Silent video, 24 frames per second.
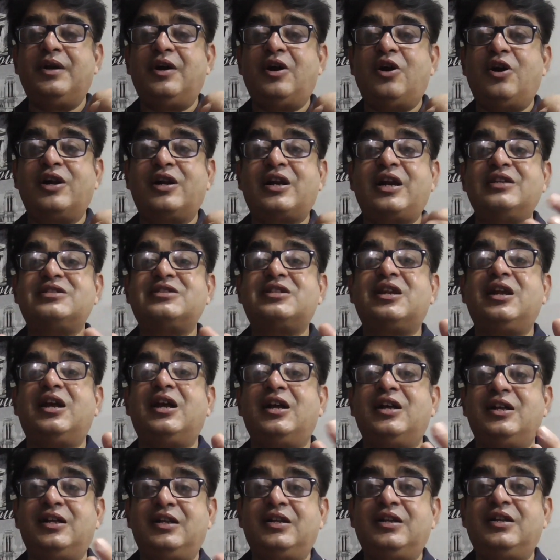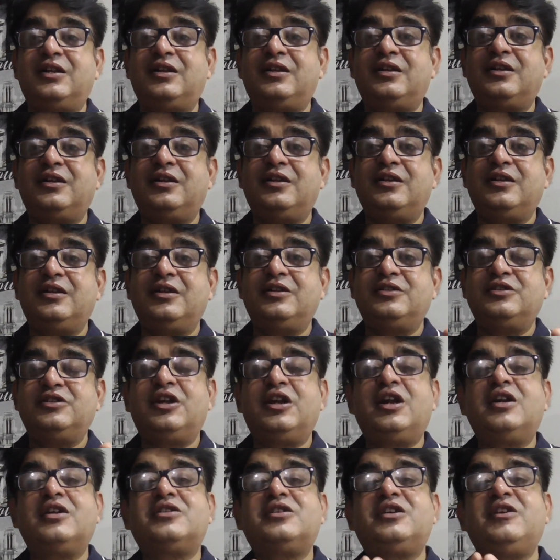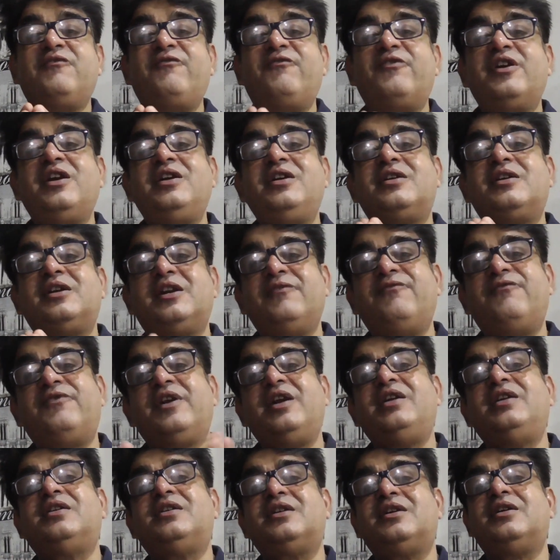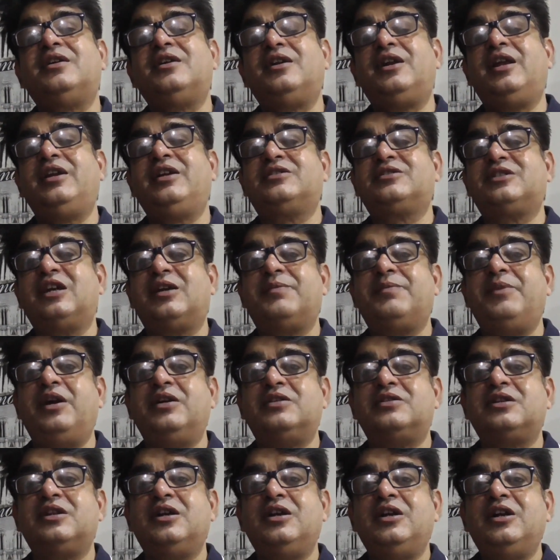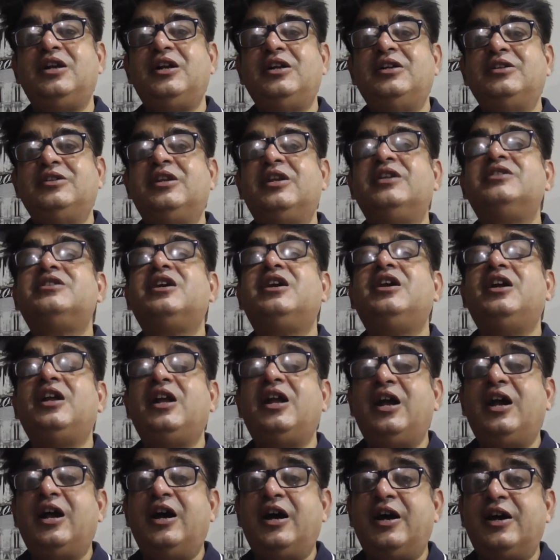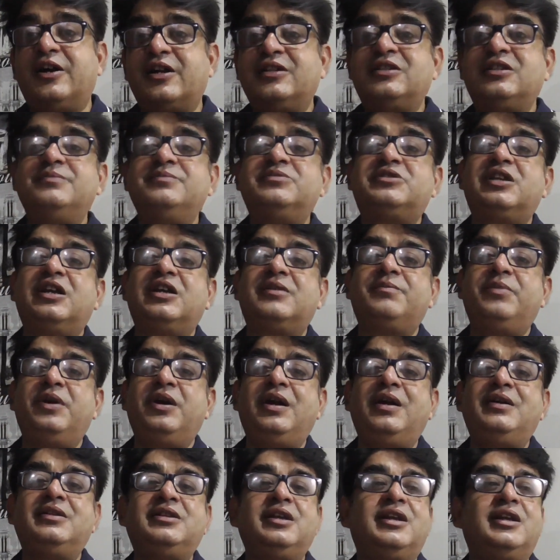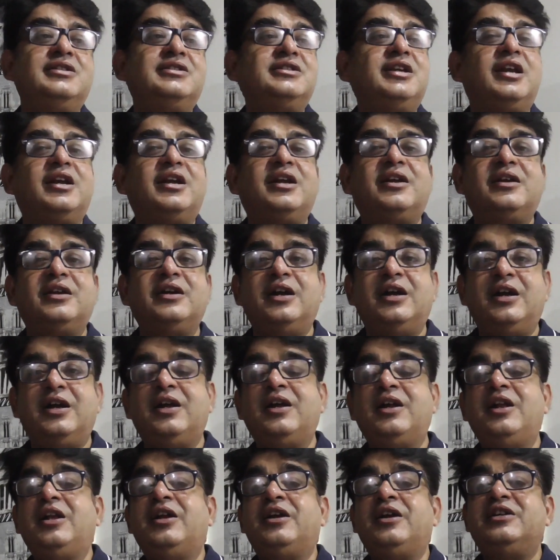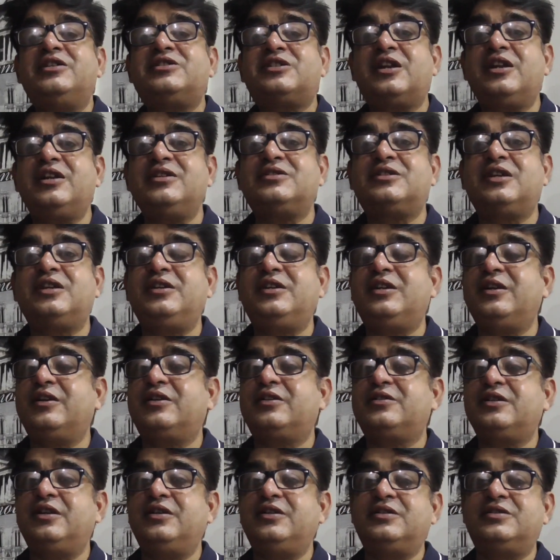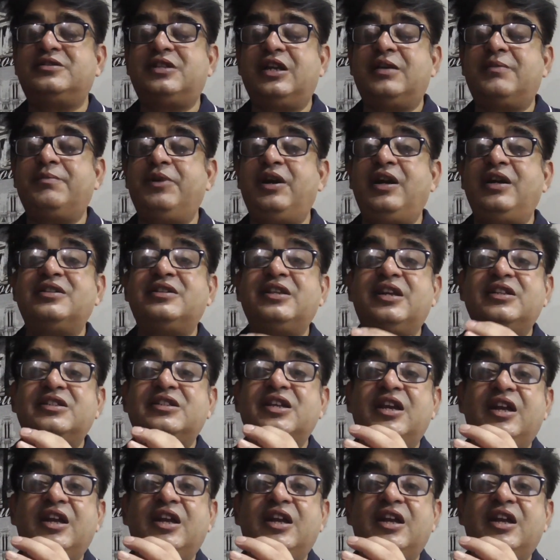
orchestra. There are different like segments. There is a rhythm segment, there is a string segment, there is